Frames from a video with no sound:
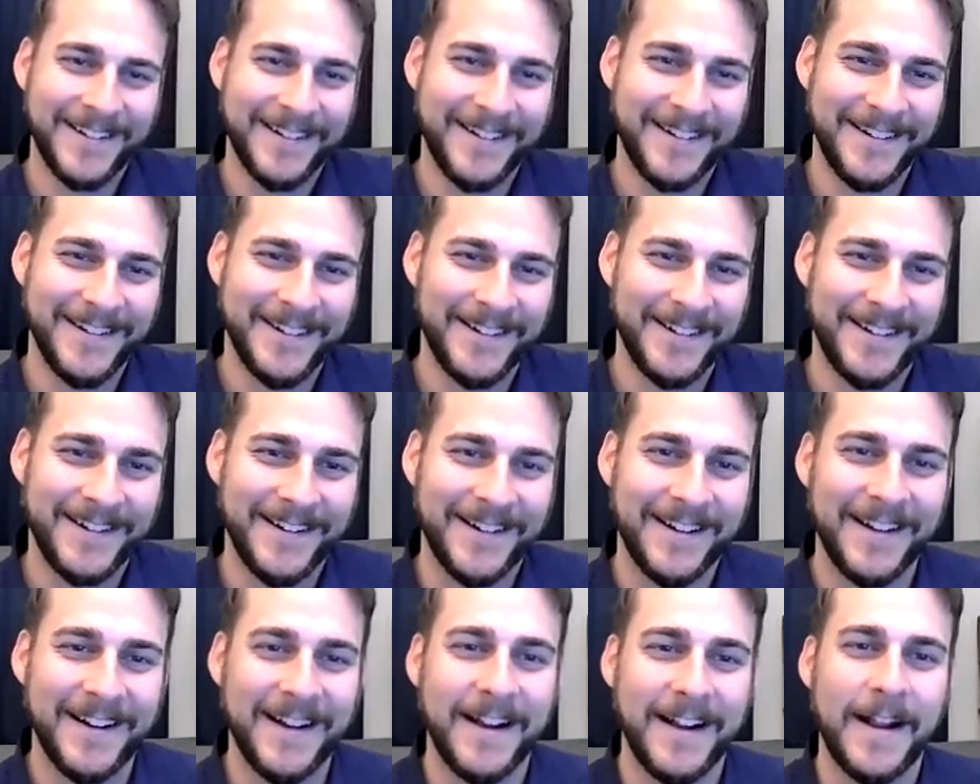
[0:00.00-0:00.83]

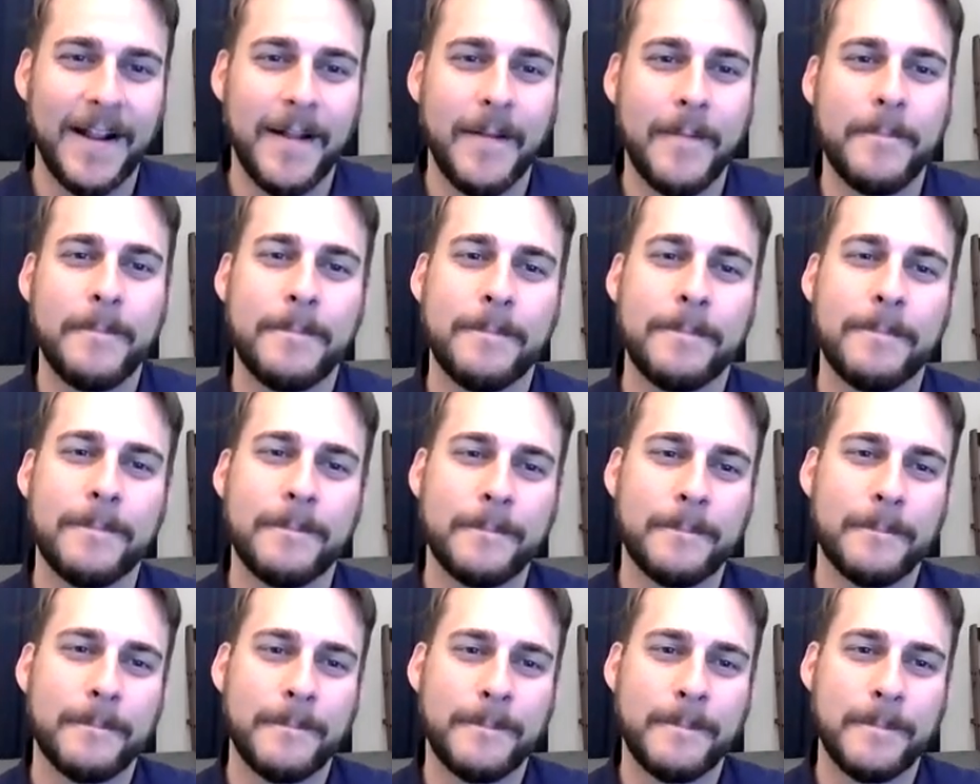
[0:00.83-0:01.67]

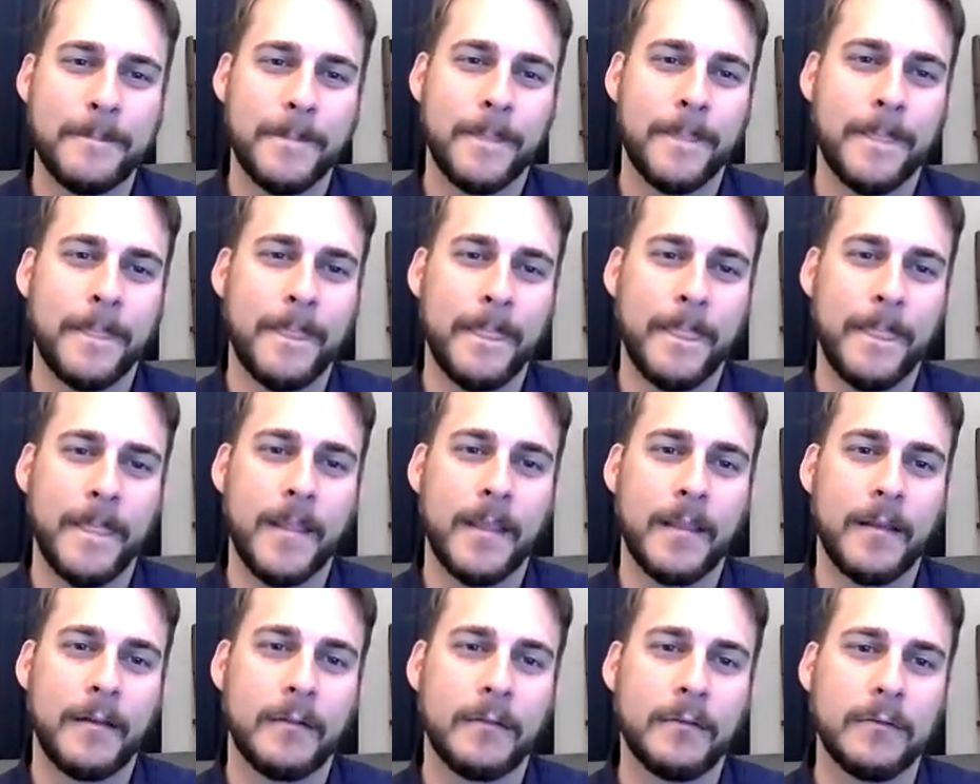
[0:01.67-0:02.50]

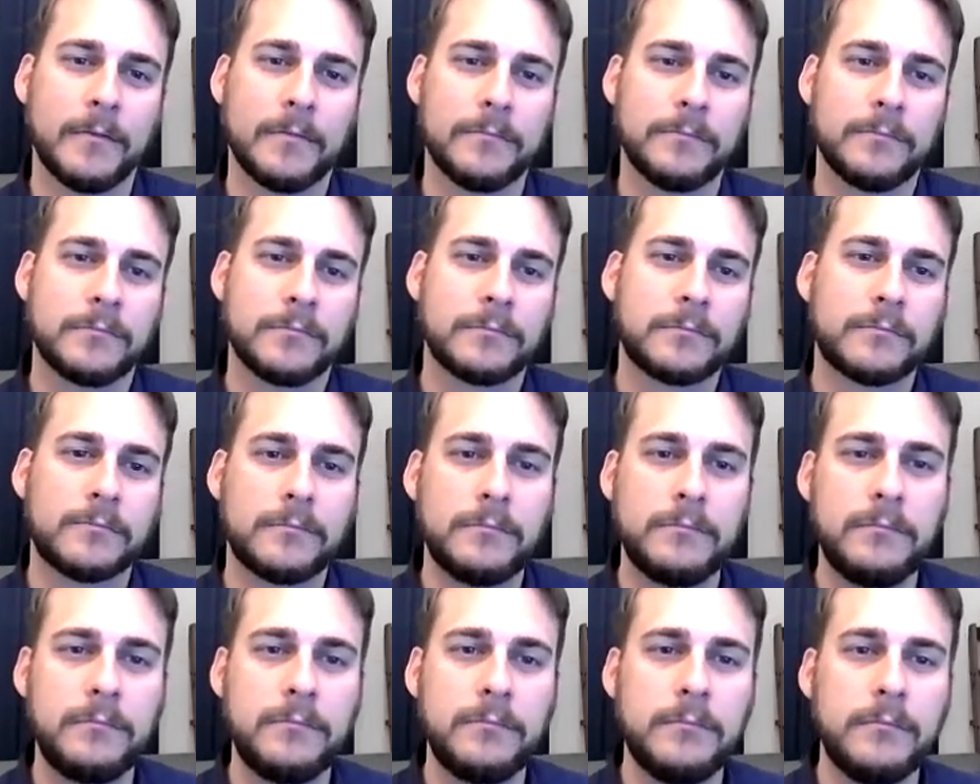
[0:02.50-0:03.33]

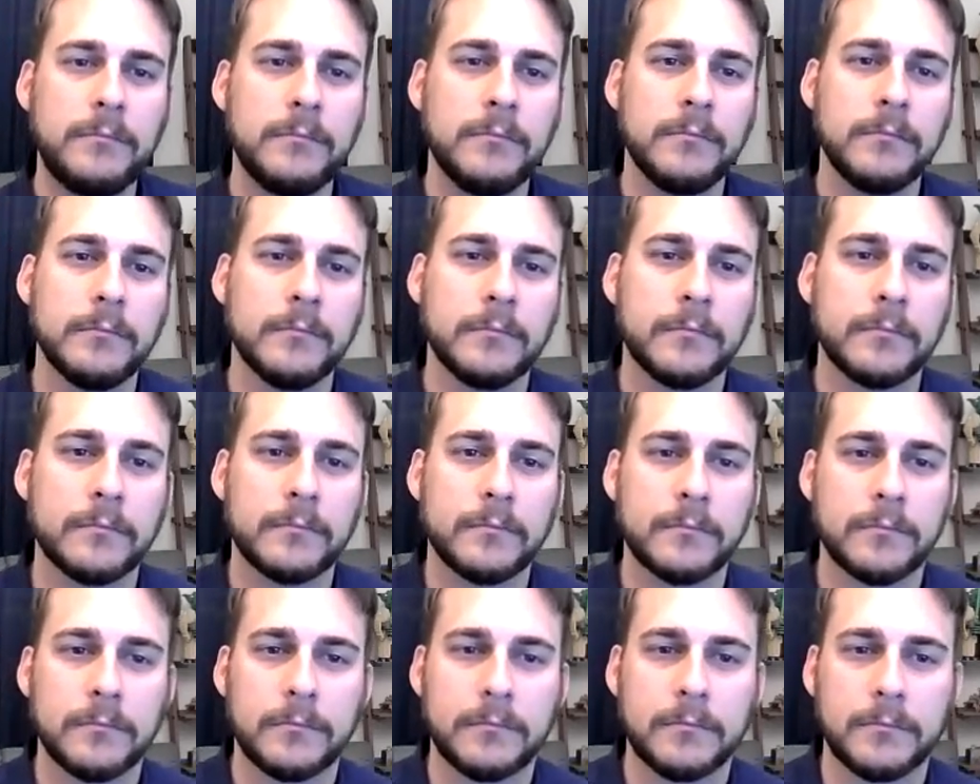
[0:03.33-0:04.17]

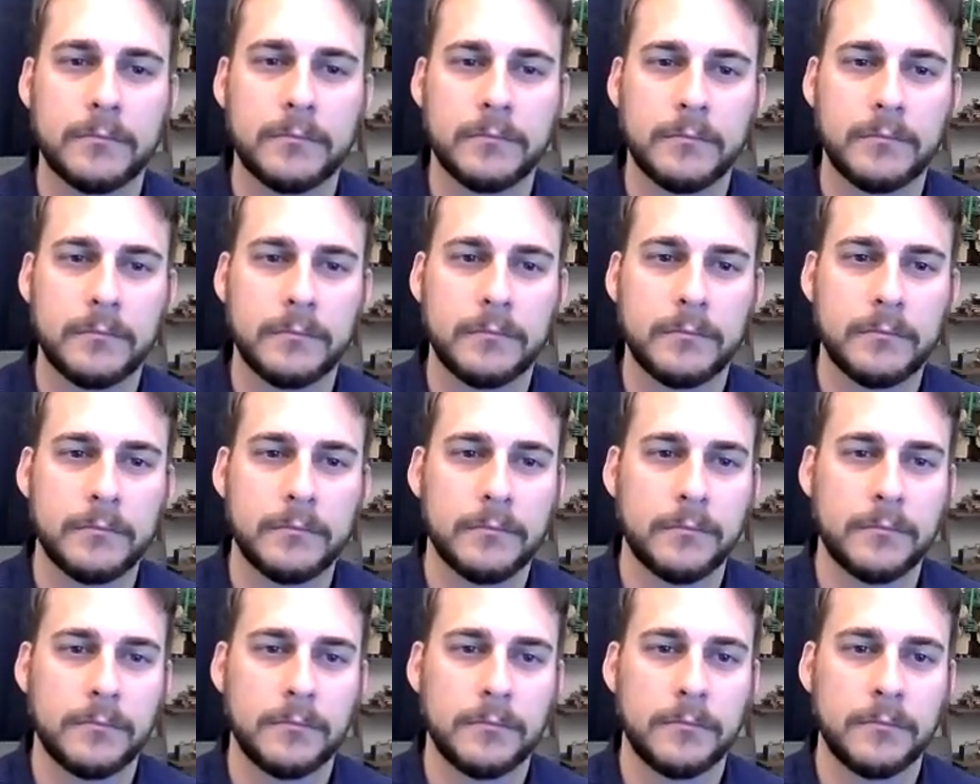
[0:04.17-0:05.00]

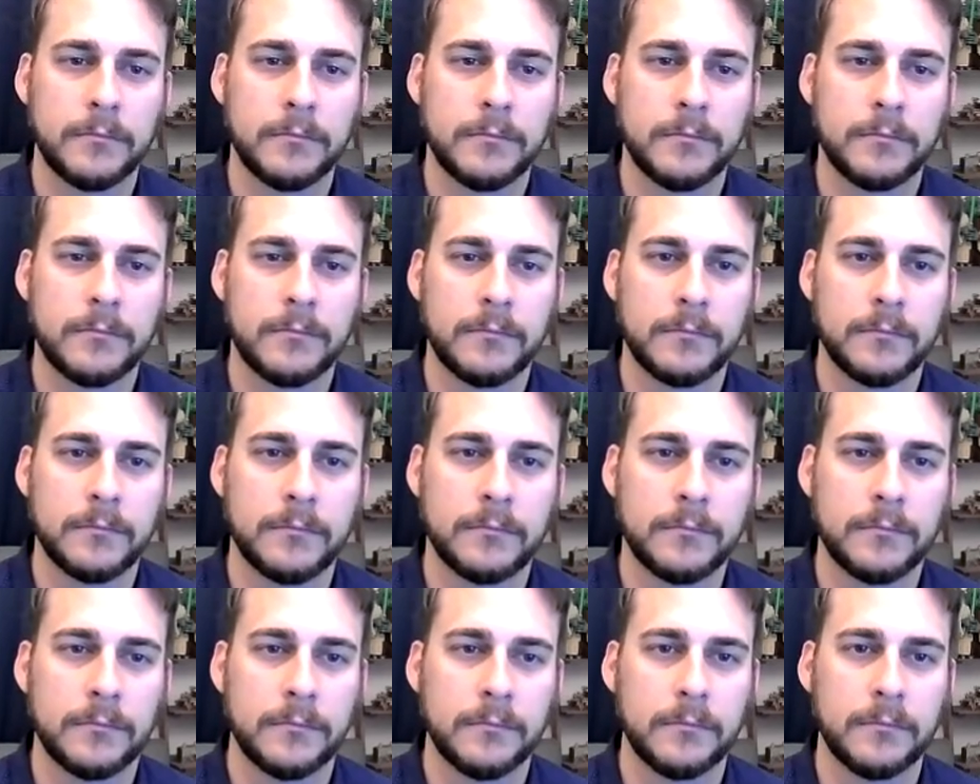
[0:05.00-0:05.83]

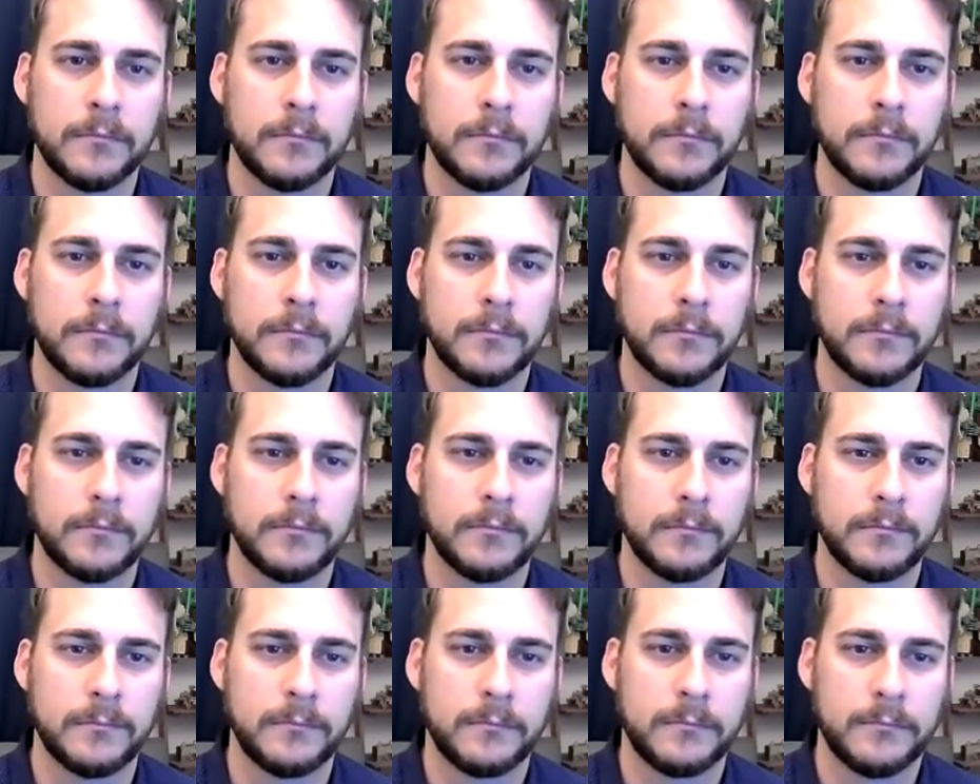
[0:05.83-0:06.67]

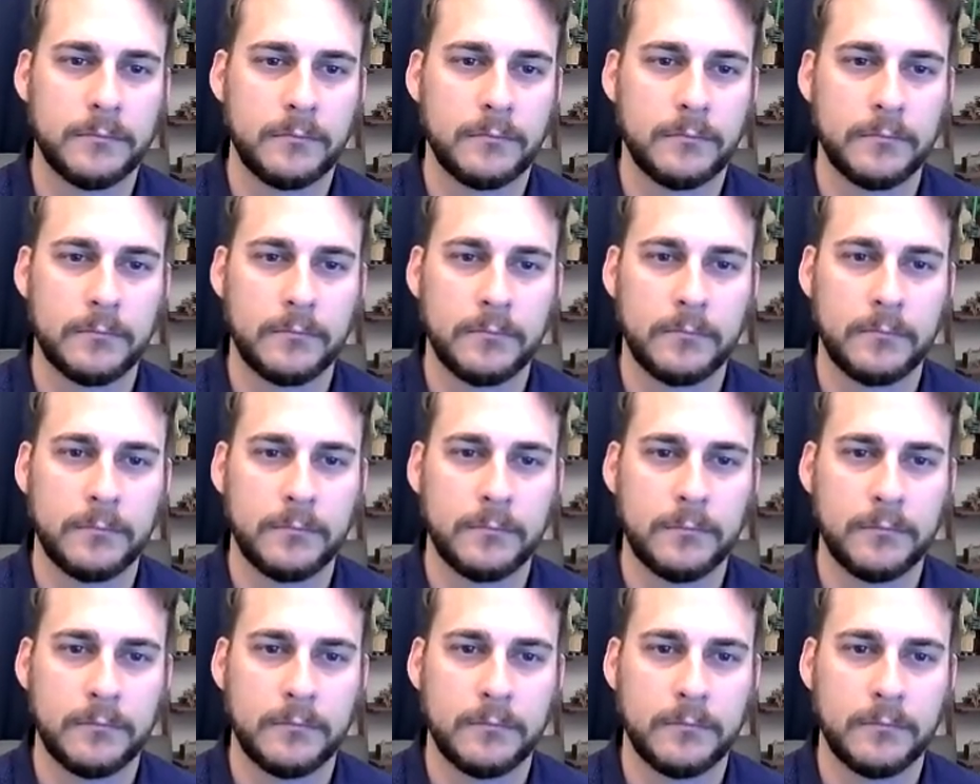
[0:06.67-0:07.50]

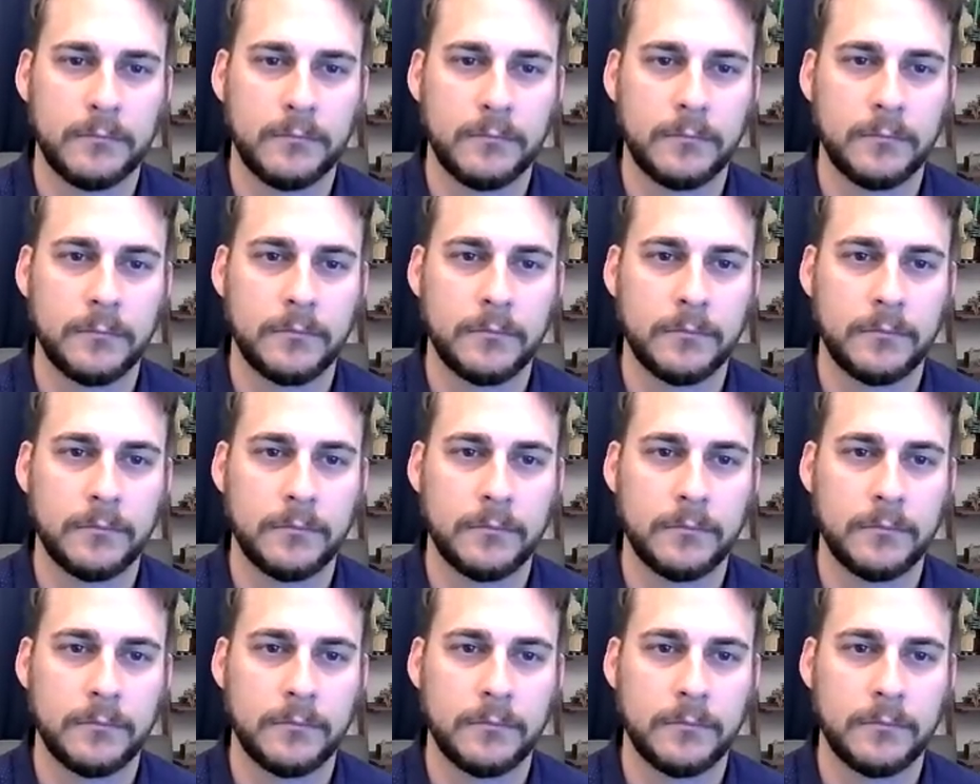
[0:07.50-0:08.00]
No words are spoken by the person on screen.